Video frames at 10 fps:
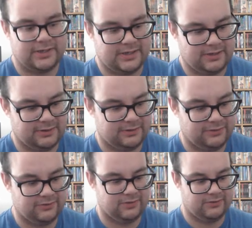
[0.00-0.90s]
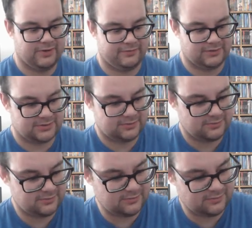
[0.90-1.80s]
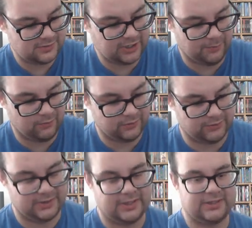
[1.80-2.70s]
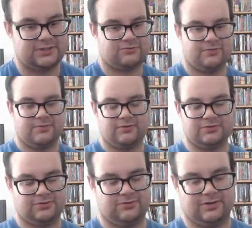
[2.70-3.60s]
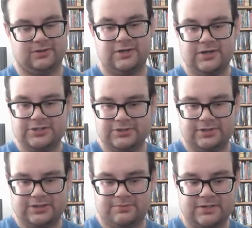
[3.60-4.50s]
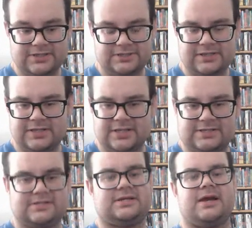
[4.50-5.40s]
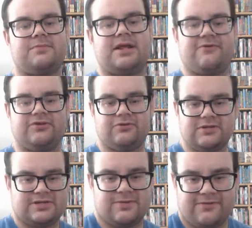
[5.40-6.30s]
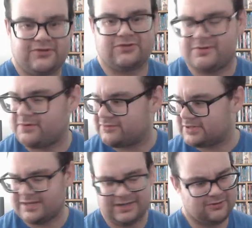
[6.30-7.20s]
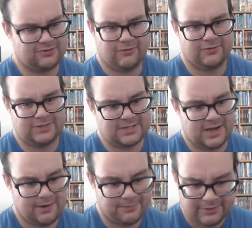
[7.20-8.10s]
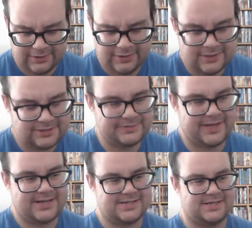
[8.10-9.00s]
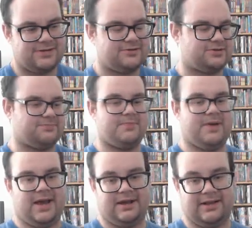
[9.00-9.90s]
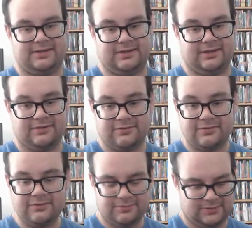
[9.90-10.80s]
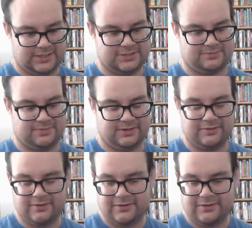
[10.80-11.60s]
And, you know, you have this couple in the beginning, these criminals who were shooting at the police. This guy's like, I'm gonna effing do this, I'm gonna effing do this, I'm gonna effing, you know, so over the top. So the acting in here is just bad, I think. That's just me.